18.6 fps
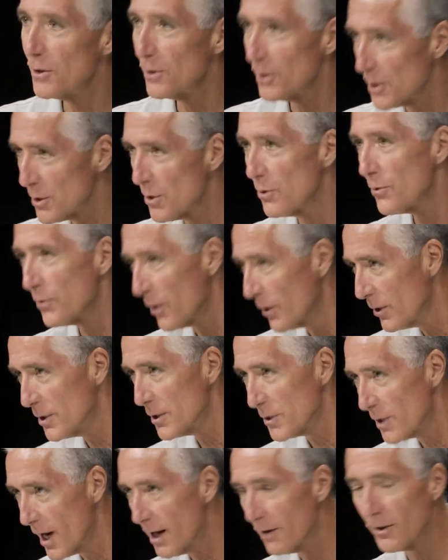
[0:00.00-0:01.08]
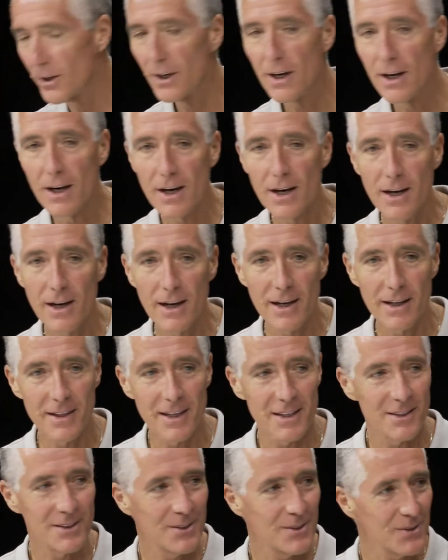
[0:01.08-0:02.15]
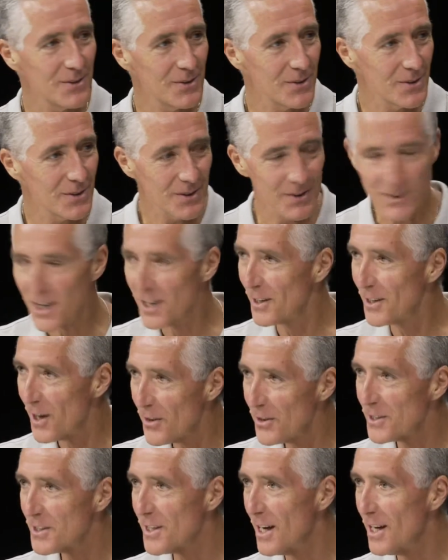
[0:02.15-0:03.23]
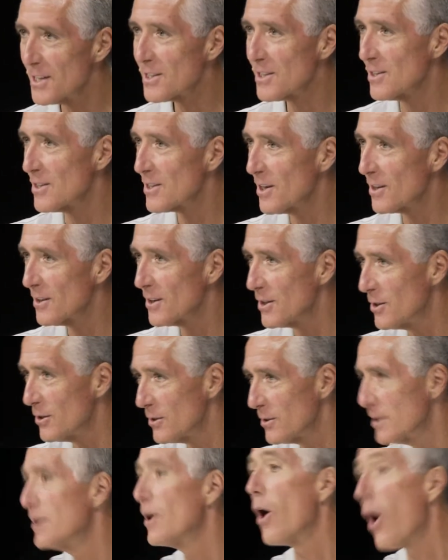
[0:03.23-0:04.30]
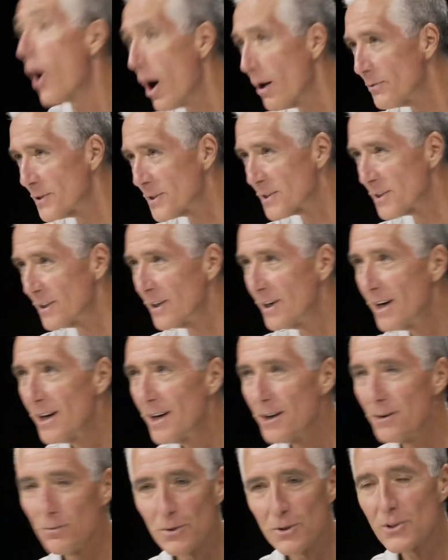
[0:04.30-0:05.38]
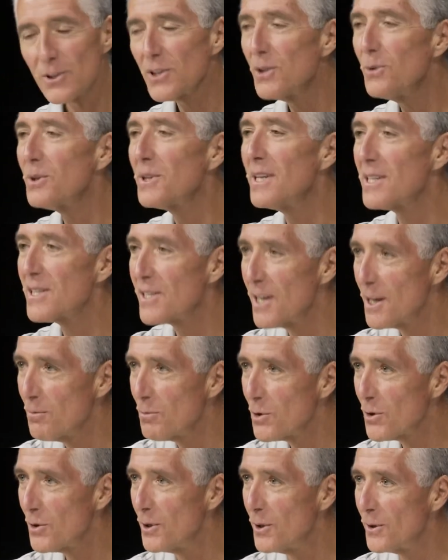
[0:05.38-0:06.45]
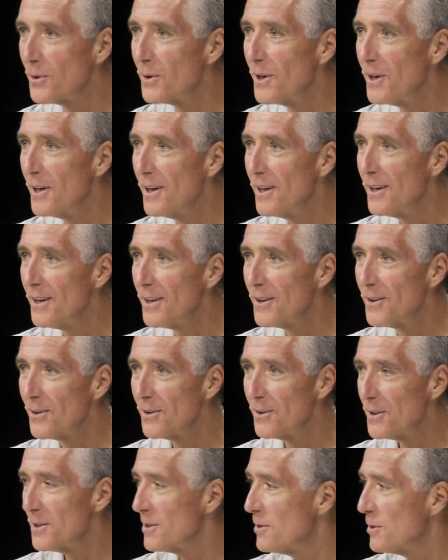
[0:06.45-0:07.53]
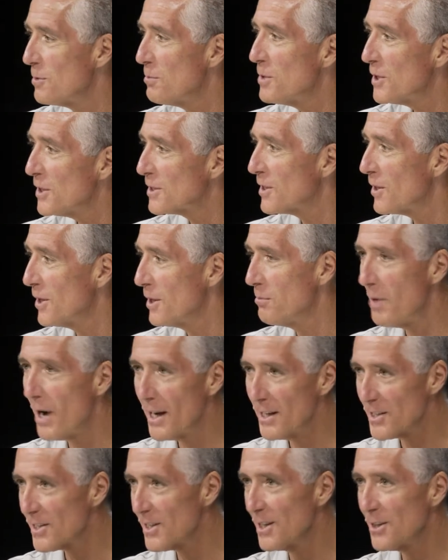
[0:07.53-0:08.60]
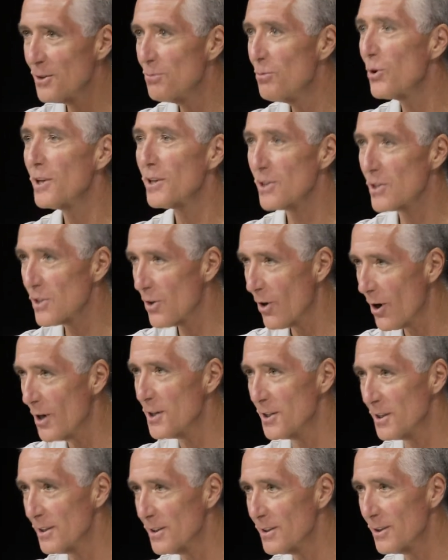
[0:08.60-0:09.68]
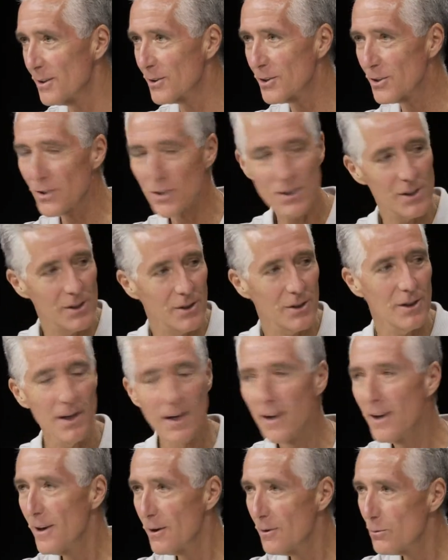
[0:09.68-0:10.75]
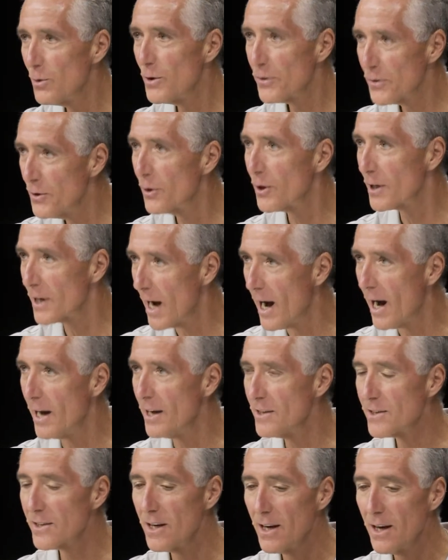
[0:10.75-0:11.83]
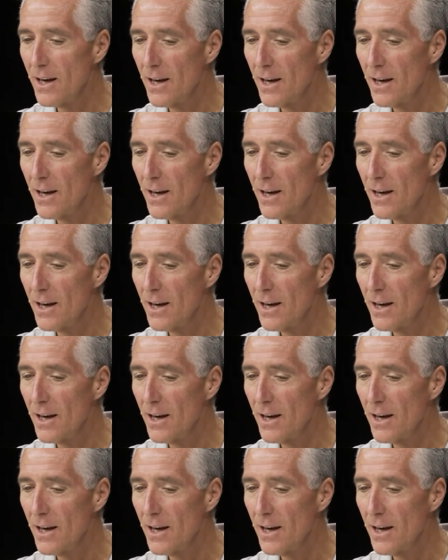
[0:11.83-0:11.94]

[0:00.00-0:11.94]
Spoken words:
or a chauffeur or driver, and then you take another test and suddenly you're the officer. Well, you're still with that same crew. In a military mindset, you're more like a sergeant, because you're still with your guys.